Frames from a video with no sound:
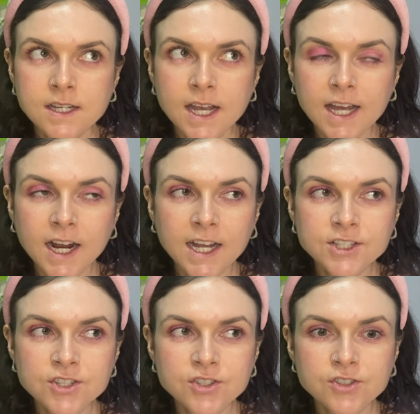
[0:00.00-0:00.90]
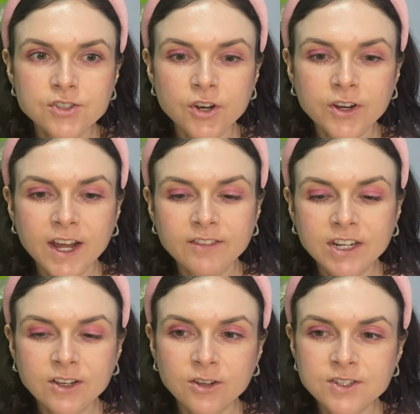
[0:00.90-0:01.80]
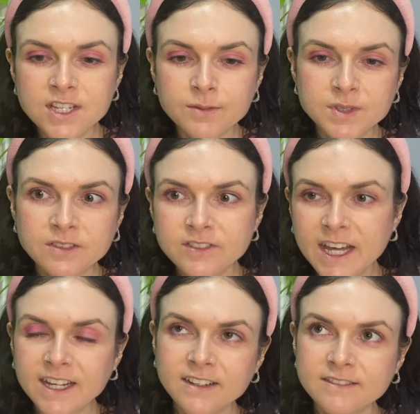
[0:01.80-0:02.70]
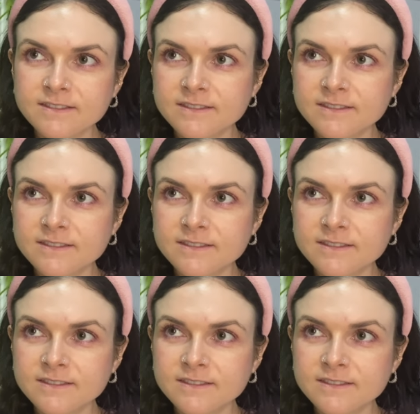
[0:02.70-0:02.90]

and I just don't have any concept of like,